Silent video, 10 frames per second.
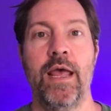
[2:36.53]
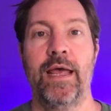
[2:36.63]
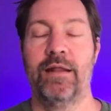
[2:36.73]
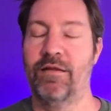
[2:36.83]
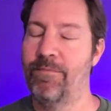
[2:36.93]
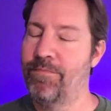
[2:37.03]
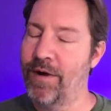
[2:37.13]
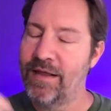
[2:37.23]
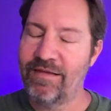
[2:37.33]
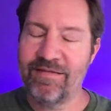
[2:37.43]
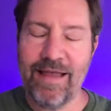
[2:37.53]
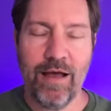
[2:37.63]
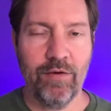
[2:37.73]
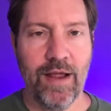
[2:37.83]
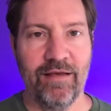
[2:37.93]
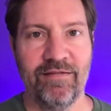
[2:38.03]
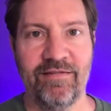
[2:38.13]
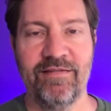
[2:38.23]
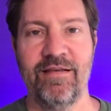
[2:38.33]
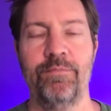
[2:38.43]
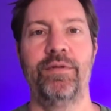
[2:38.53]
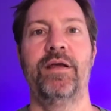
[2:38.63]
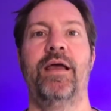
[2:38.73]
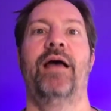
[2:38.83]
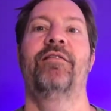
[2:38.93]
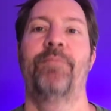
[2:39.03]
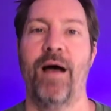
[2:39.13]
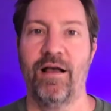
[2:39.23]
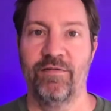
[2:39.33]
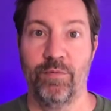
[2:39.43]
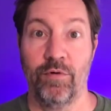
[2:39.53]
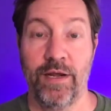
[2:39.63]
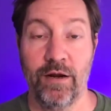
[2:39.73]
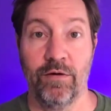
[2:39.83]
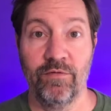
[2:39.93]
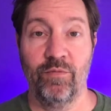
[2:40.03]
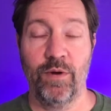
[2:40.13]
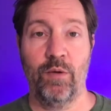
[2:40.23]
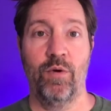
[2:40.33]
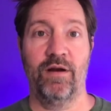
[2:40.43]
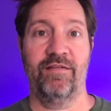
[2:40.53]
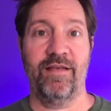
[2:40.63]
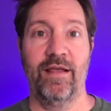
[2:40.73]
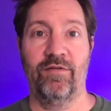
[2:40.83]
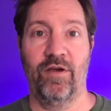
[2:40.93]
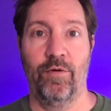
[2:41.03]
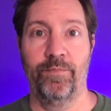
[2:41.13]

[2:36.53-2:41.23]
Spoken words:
And to break this down as simply as possible, here's what I want to say to you.